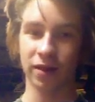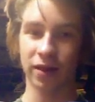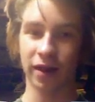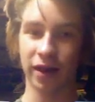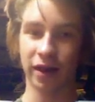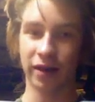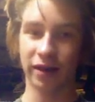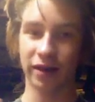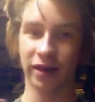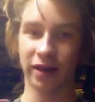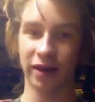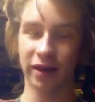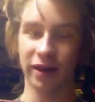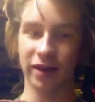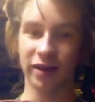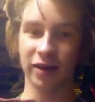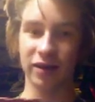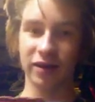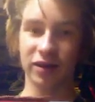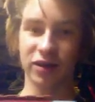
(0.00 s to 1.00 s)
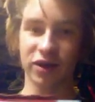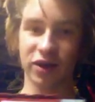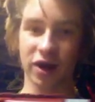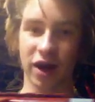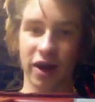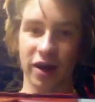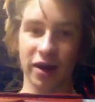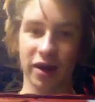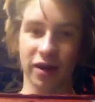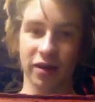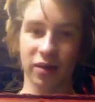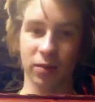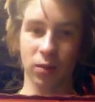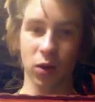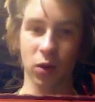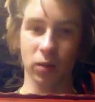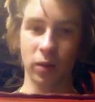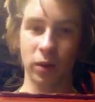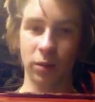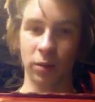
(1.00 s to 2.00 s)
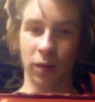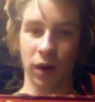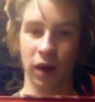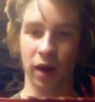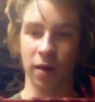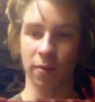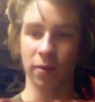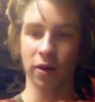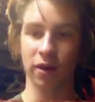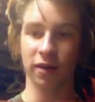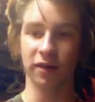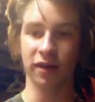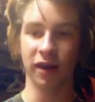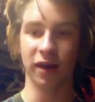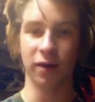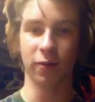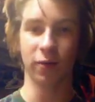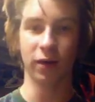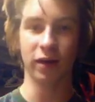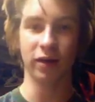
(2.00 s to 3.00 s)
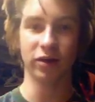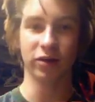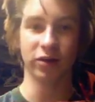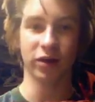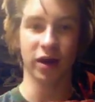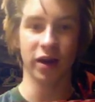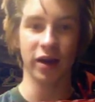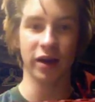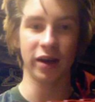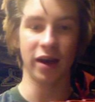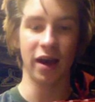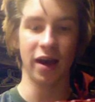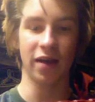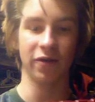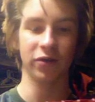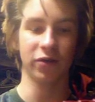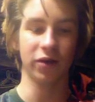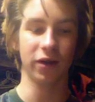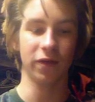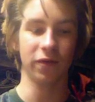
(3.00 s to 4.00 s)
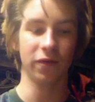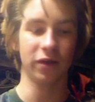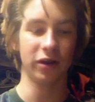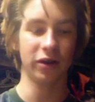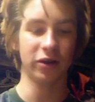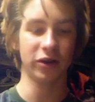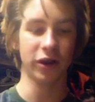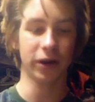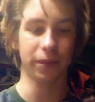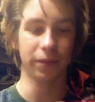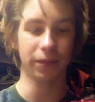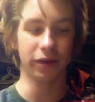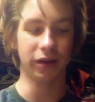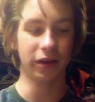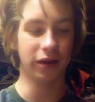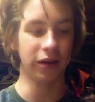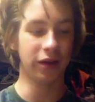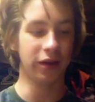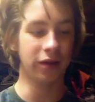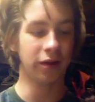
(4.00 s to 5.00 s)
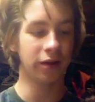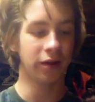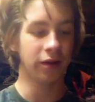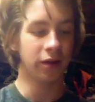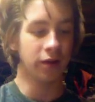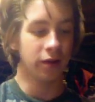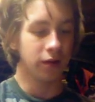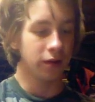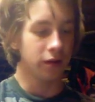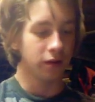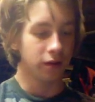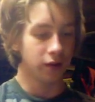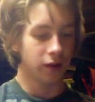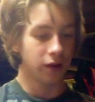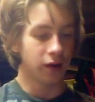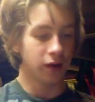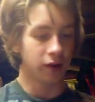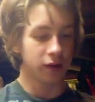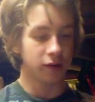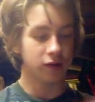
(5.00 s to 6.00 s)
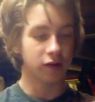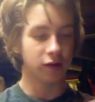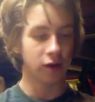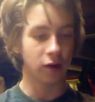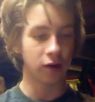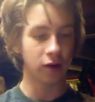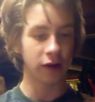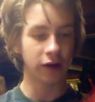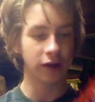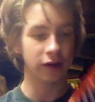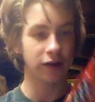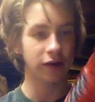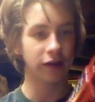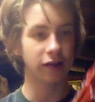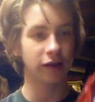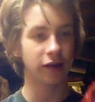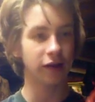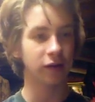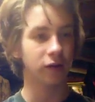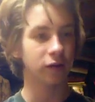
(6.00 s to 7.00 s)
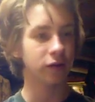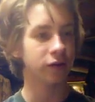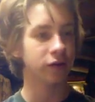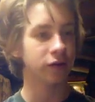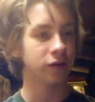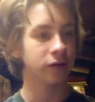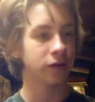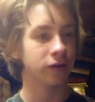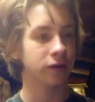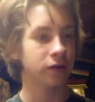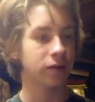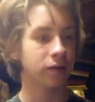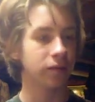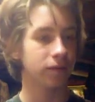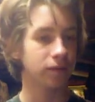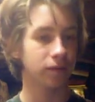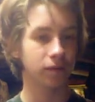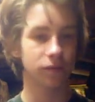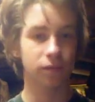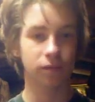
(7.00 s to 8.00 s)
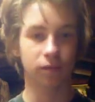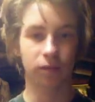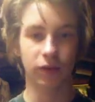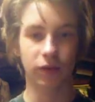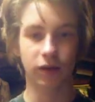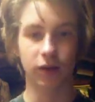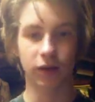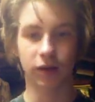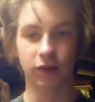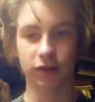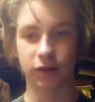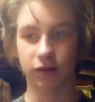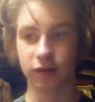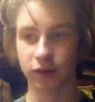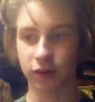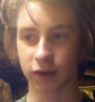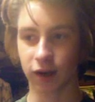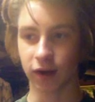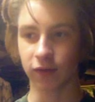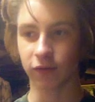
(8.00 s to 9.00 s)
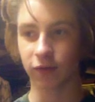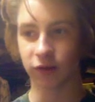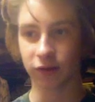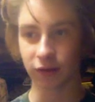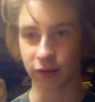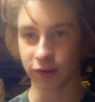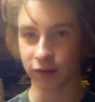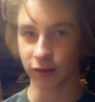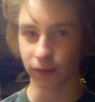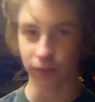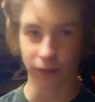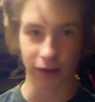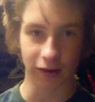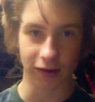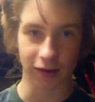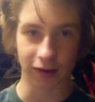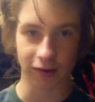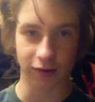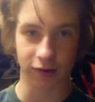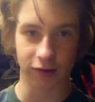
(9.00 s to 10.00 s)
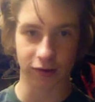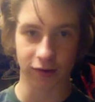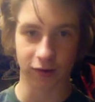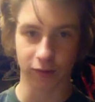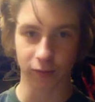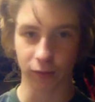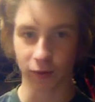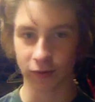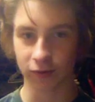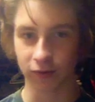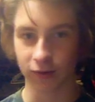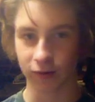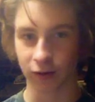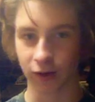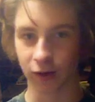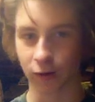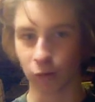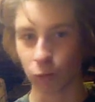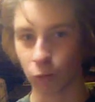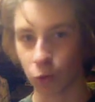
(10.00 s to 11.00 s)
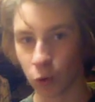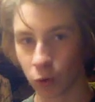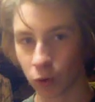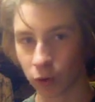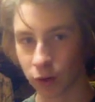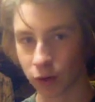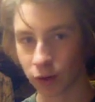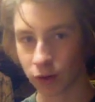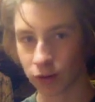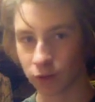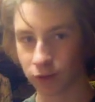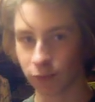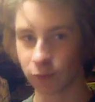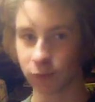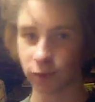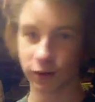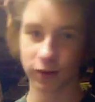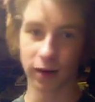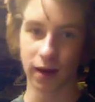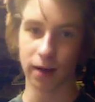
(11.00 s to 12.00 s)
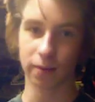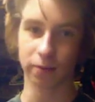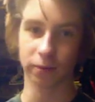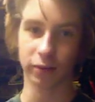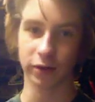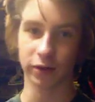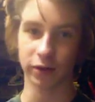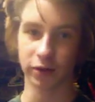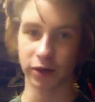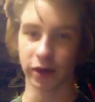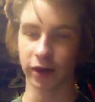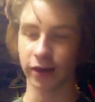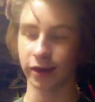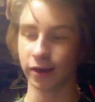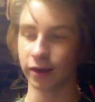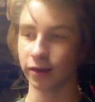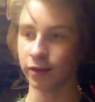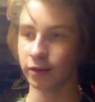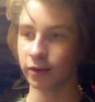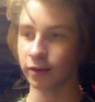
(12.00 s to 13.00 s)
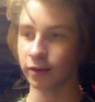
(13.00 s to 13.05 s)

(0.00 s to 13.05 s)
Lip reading: And it is shiny at the moment, but I am going to take away the shine after I finish up the scarring details, because obviously something that's supposed to look worn would not be shiny.